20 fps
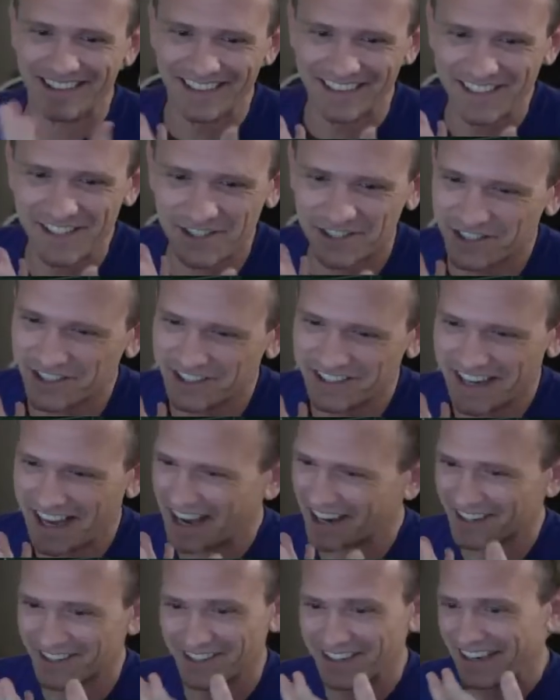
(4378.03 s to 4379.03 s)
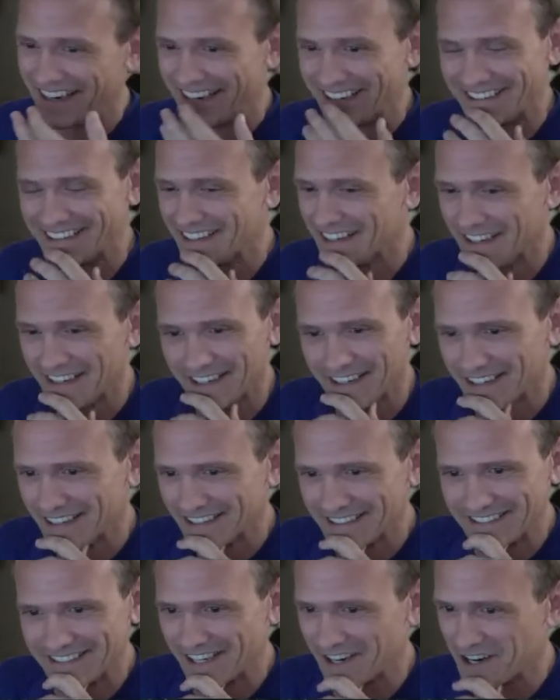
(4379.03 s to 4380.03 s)
You should not read
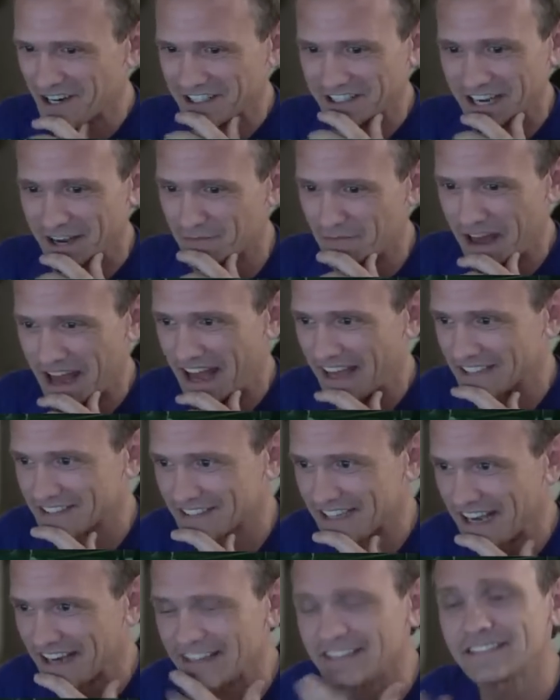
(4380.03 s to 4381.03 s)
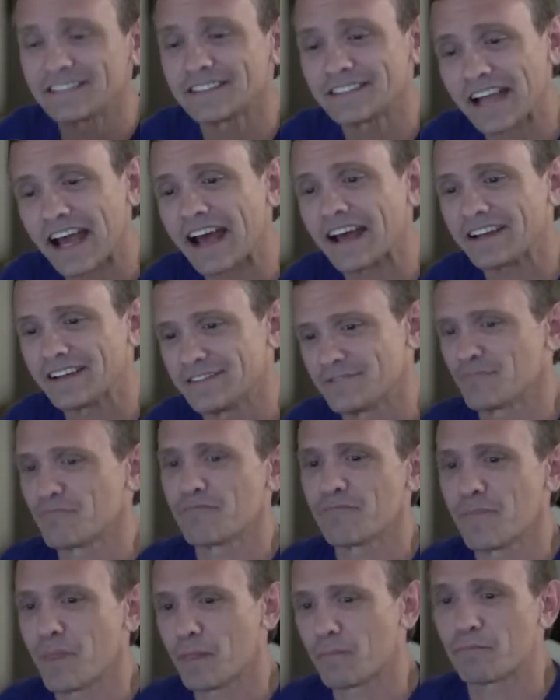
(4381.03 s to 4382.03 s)
Sarah J. Maas and instead
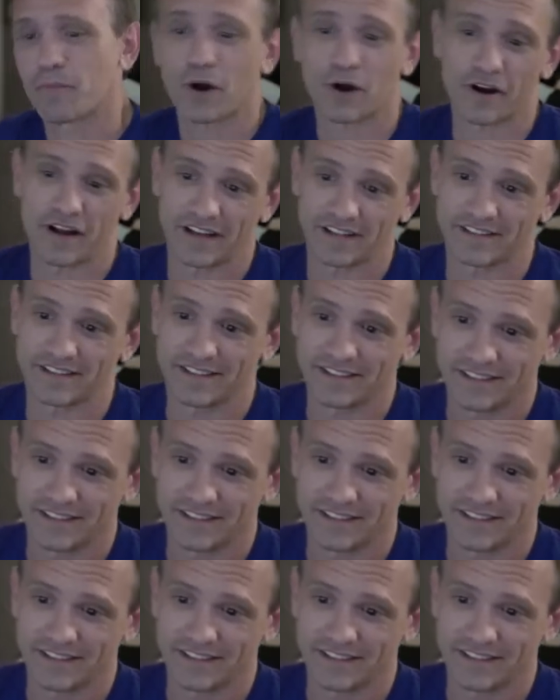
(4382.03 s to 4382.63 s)
burn it.